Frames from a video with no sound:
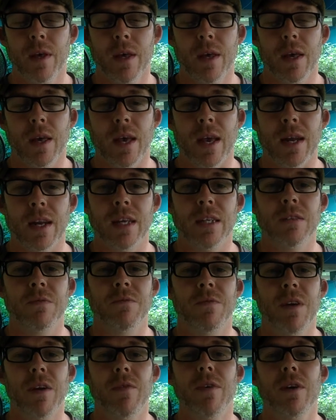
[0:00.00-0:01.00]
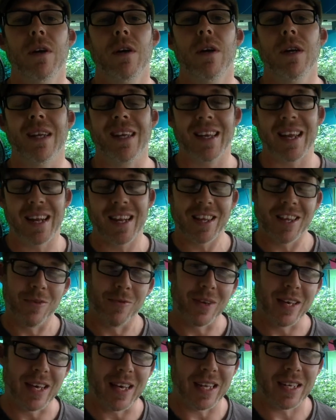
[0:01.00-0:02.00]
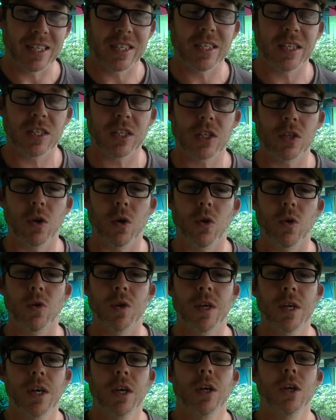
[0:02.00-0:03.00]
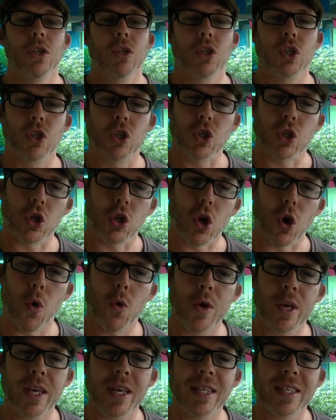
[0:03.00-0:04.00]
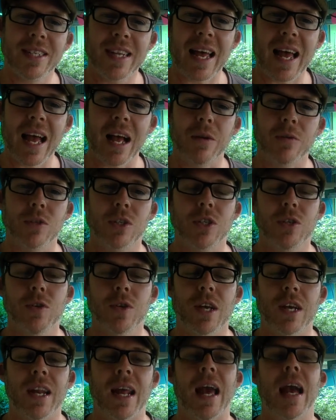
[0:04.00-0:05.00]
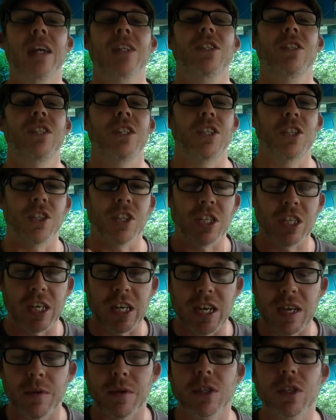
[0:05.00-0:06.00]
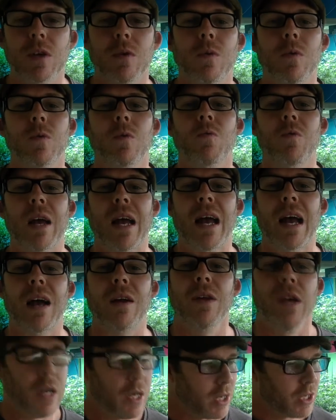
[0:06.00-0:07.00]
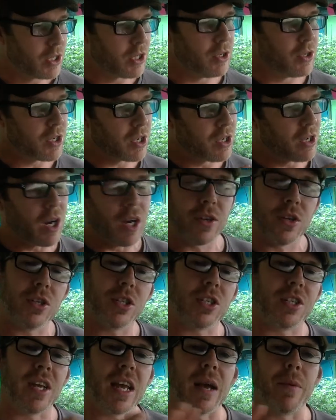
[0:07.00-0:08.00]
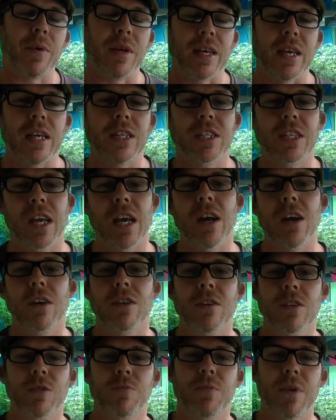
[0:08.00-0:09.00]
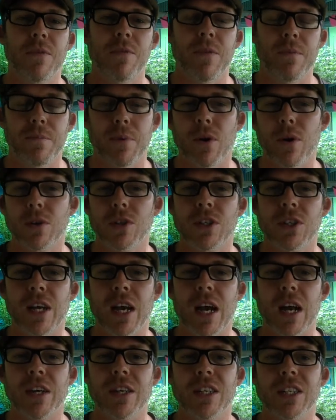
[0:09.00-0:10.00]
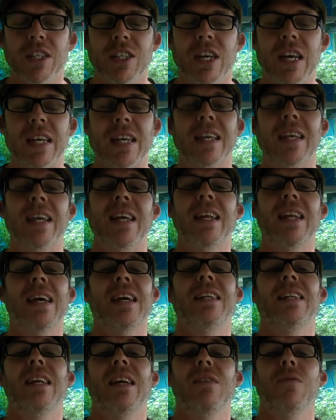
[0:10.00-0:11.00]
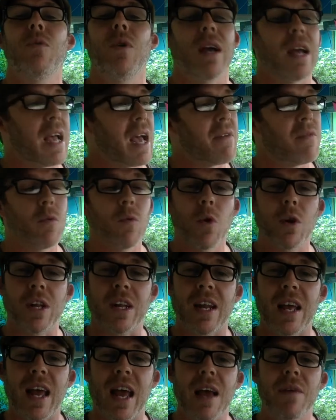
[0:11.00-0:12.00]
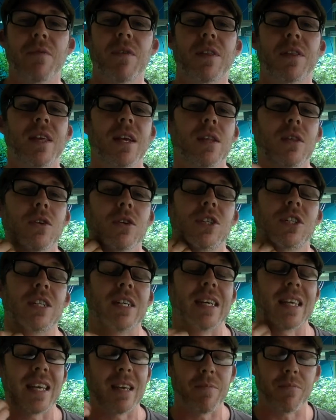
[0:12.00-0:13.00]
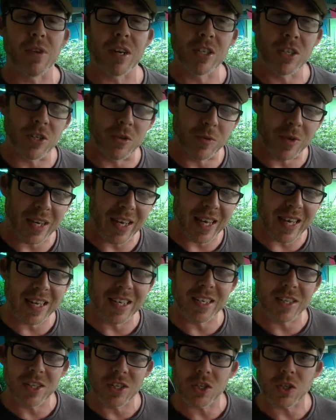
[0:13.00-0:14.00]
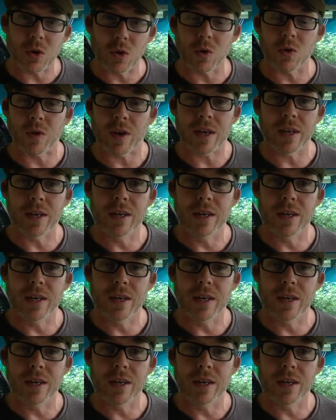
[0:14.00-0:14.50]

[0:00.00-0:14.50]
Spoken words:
And he's very good at getting you into the story, slowing it down so you can actually see what's going around, so you can understand what each character's different personality is like and get an idea of what everyone and everything looks like. He brings you into the story,